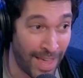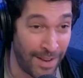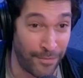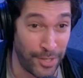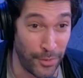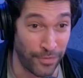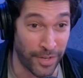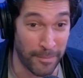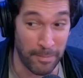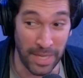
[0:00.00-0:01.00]
And if you've
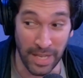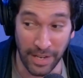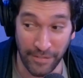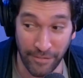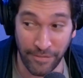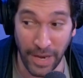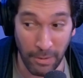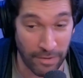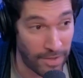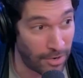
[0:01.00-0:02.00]
committed
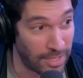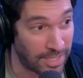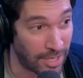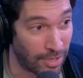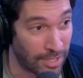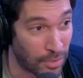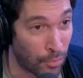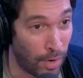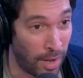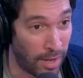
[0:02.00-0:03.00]
very, very serious
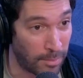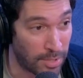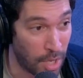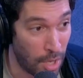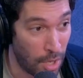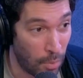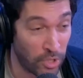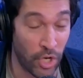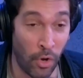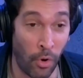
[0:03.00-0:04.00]
crimes,
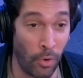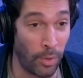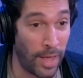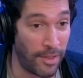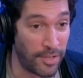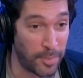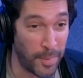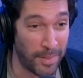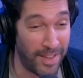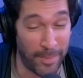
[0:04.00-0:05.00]
which a whole lot of these
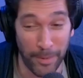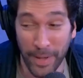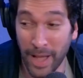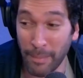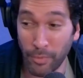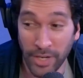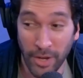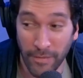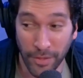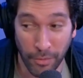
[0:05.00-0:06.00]
people have, by the way, I'm running
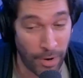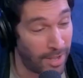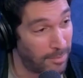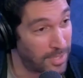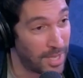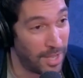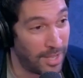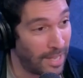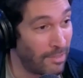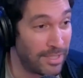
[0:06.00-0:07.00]
off the crimes,
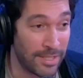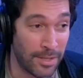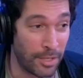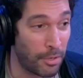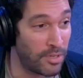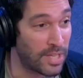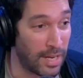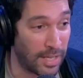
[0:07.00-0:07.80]
and this is something you always got to